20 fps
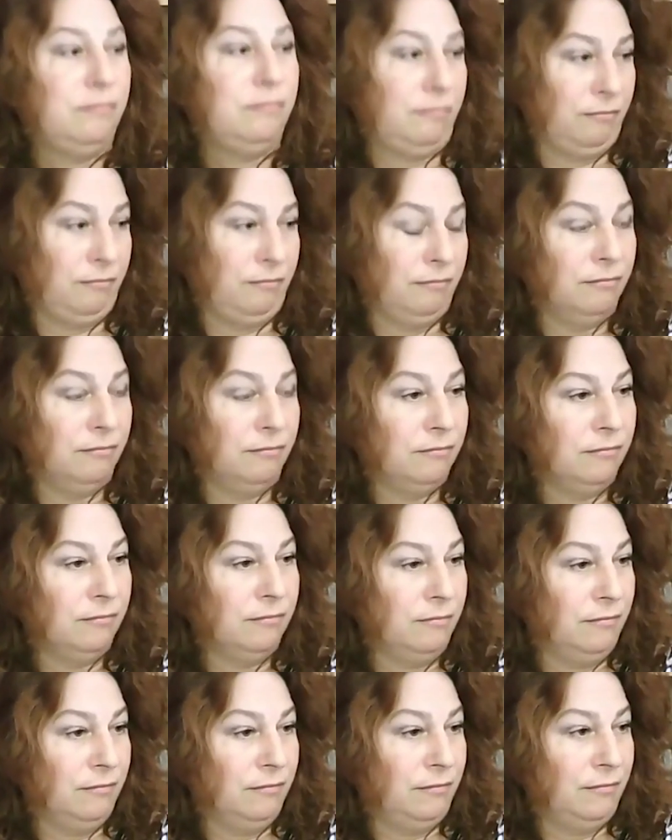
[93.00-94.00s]

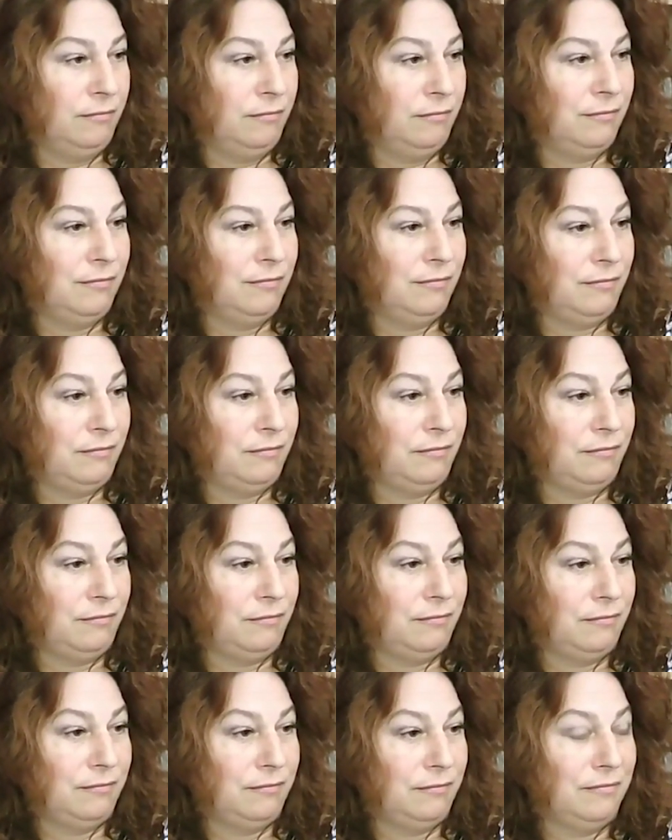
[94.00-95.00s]

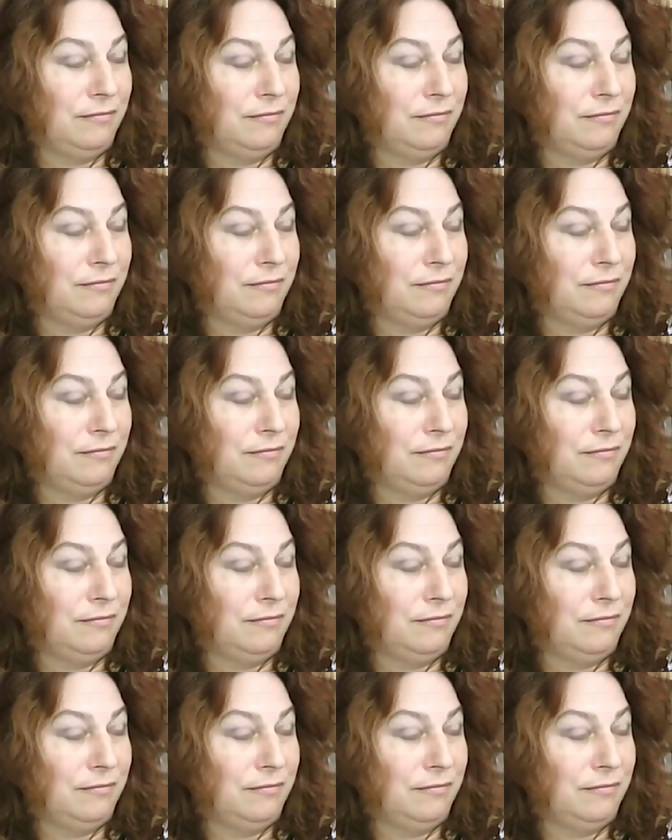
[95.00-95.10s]
Nobody speaks.